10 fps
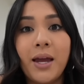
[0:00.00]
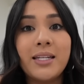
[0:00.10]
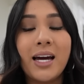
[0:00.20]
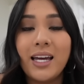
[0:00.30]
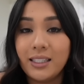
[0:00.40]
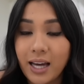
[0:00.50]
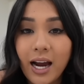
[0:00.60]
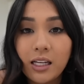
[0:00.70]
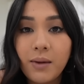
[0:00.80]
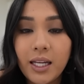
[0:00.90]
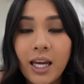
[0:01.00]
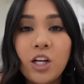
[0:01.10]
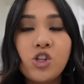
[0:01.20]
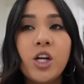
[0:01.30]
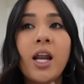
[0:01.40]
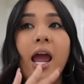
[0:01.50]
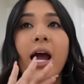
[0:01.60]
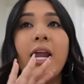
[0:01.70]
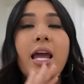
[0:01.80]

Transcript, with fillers: anti-anxiety medication and